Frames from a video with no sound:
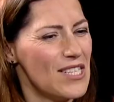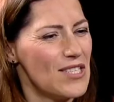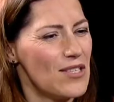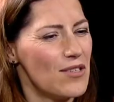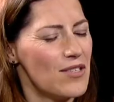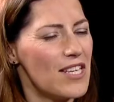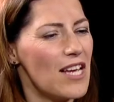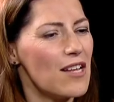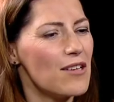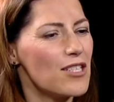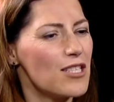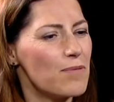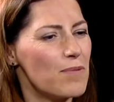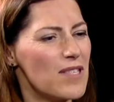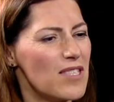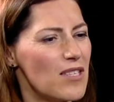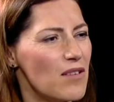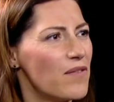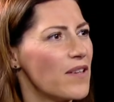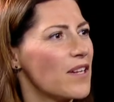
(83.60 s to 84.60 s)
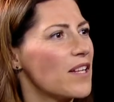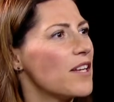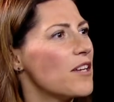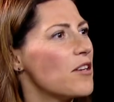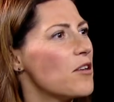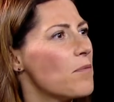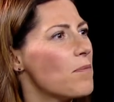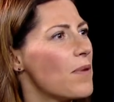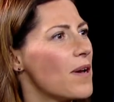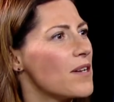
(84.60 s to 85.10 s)
So tell us
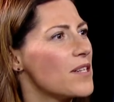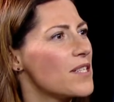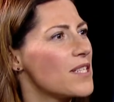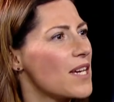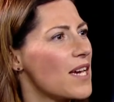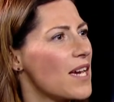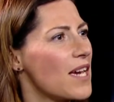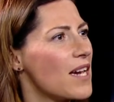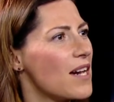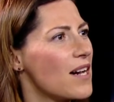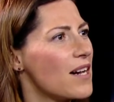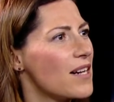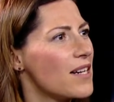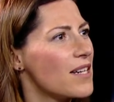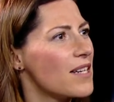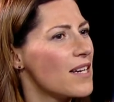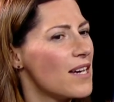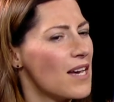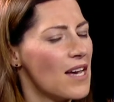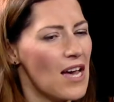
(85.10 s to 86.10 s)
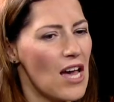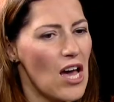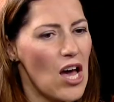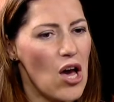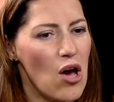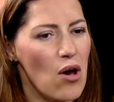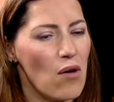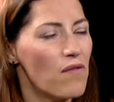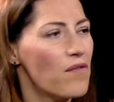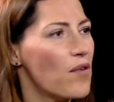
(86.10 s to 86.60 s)
specifically about AI
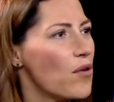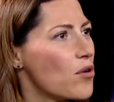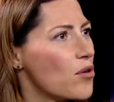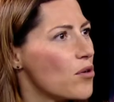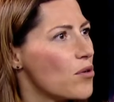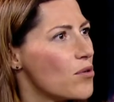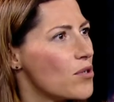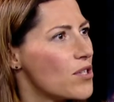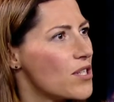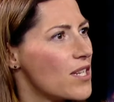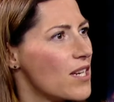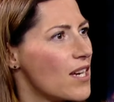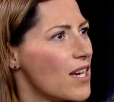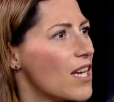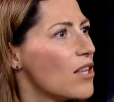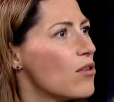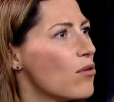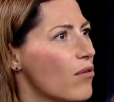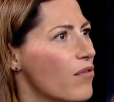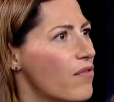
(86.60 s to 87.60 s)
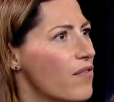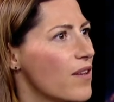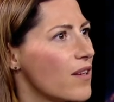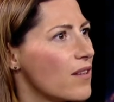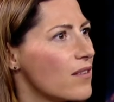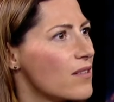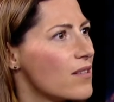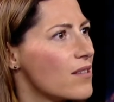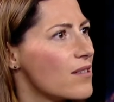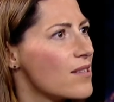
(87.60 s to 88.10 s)
uh, for good in your
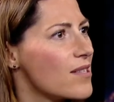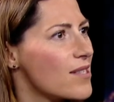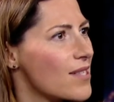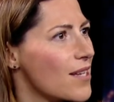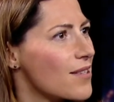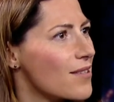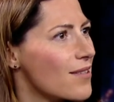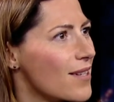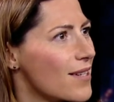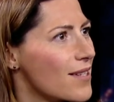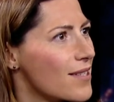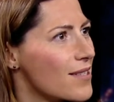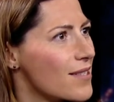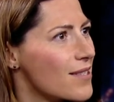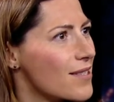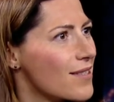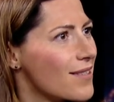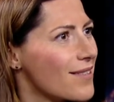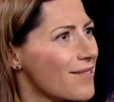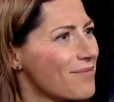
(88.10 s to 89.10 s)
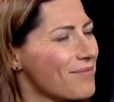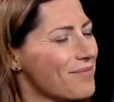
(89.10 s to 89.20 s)
field, satellites.